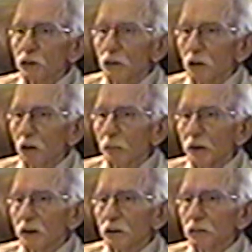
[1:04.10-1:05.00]
a little
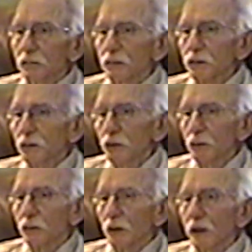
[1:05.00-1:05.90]
bit
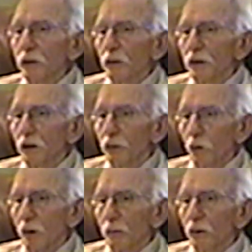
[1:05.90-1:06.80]
later than
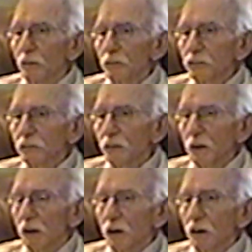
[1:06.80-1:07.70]
normal
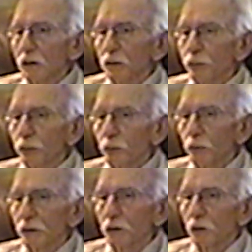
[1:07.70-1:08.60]

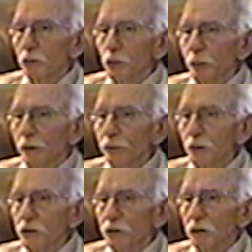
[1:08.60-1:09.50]
when you go spear
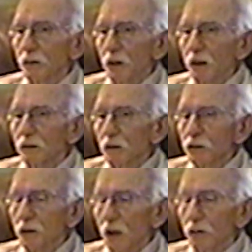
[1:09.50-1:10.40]
fishing. It's
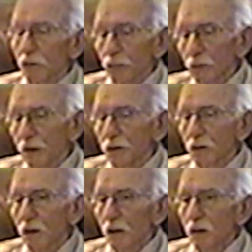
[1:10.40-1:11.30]
not really
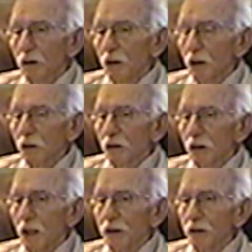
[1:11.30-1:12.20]
a good
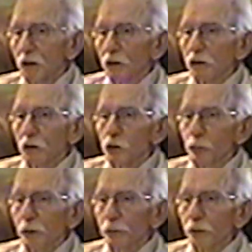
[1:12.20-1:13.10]
idea to go
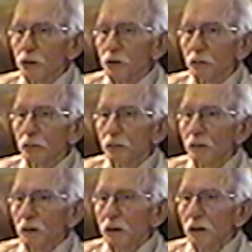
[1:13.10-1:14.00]
spear fishing
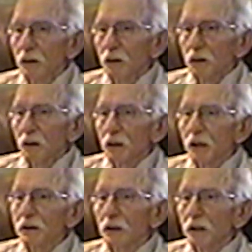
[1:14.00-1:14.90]

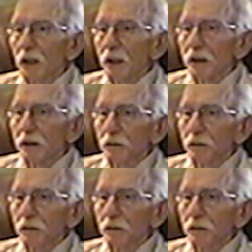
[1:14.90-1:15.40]
late in the day.